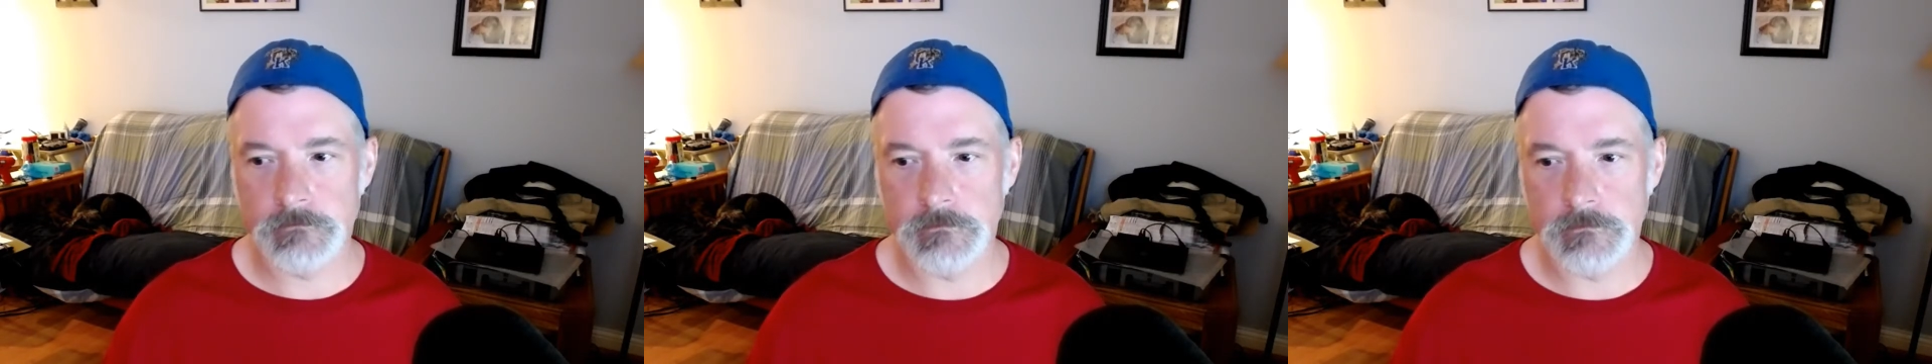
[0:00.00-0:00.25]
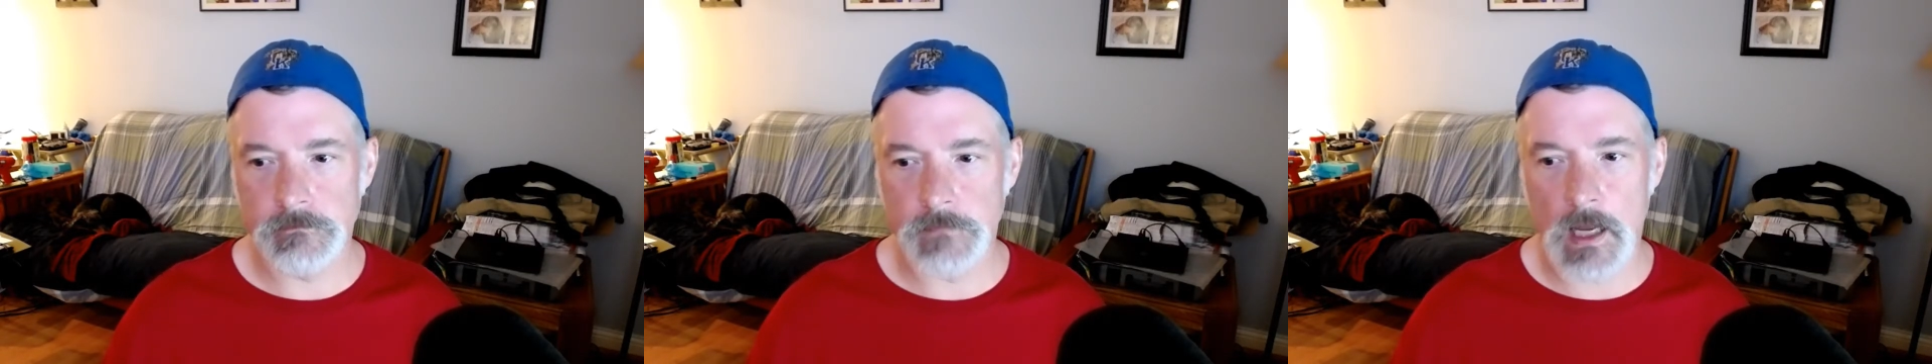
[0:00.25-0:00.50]

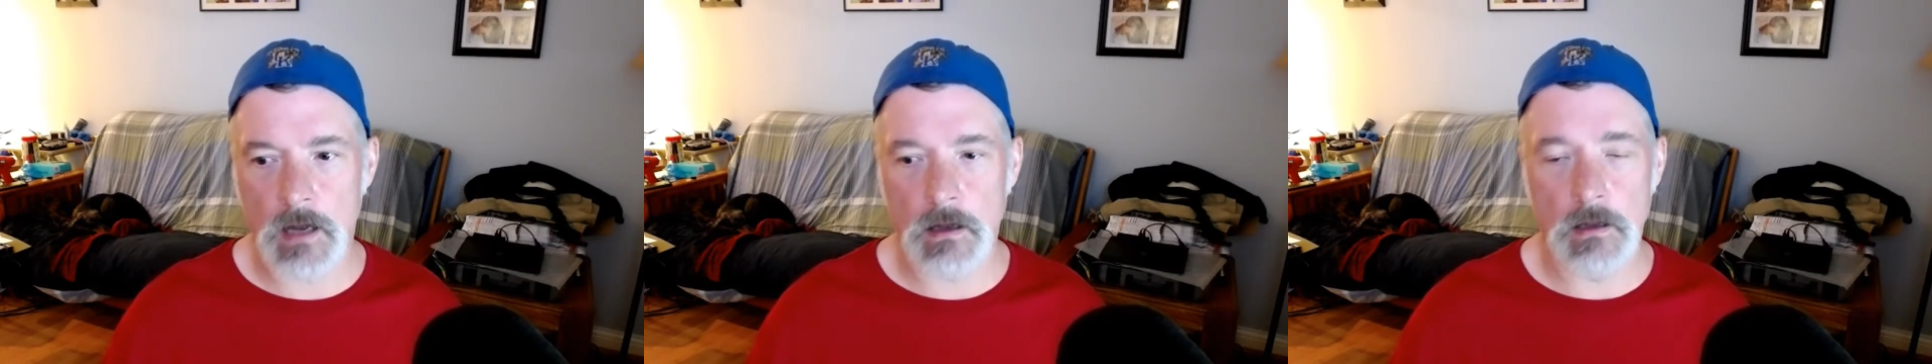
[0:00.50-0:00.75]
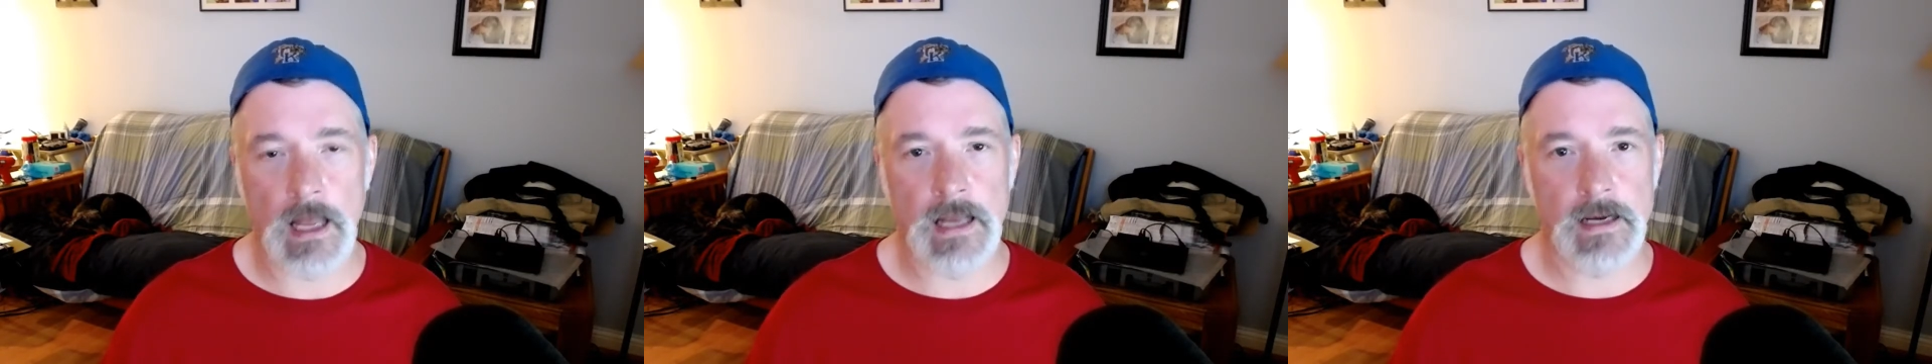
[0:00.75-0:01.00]
Now,
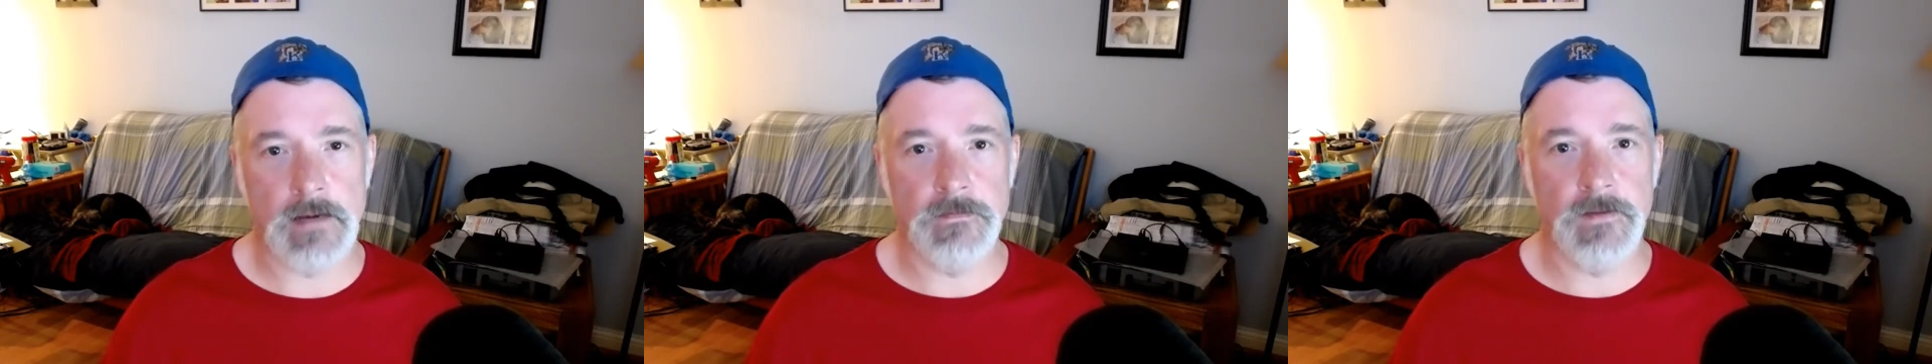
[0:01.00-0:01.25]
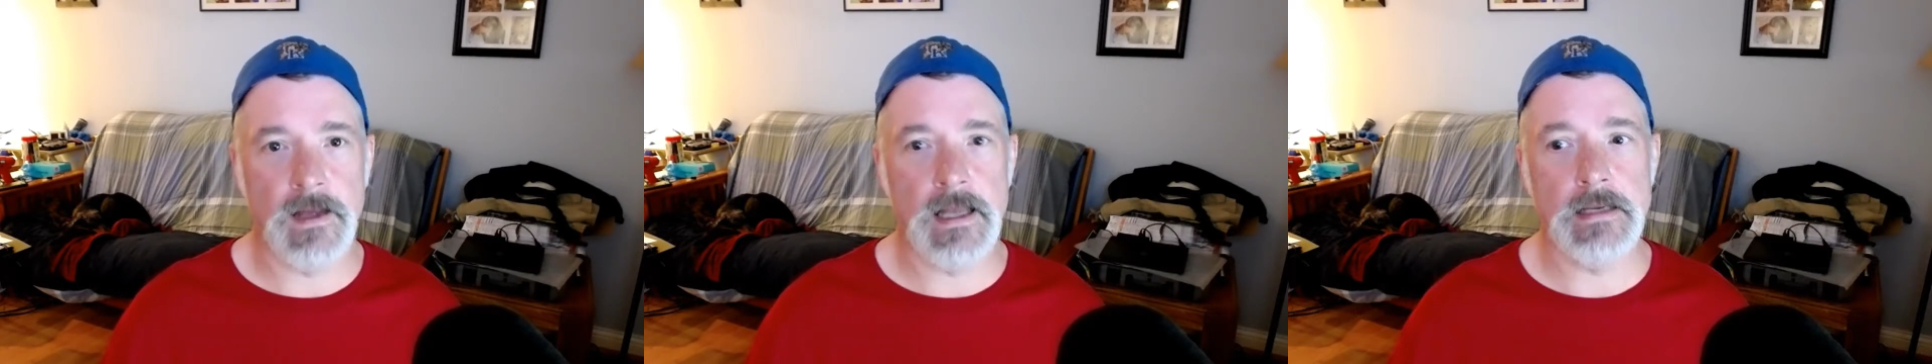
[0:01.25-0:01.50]
I can
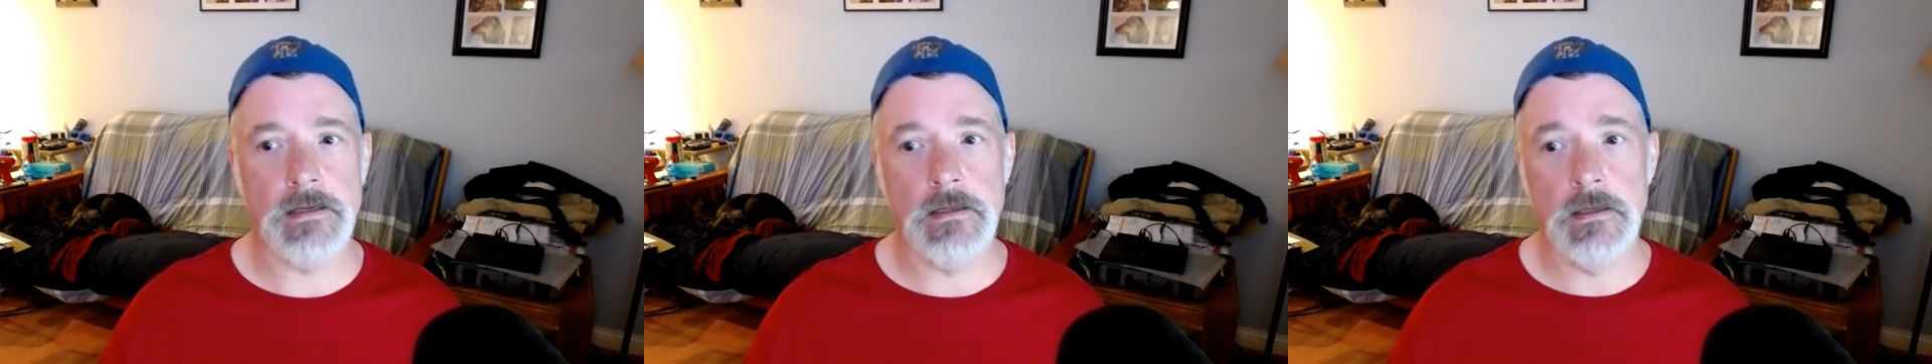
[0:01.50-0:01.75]
find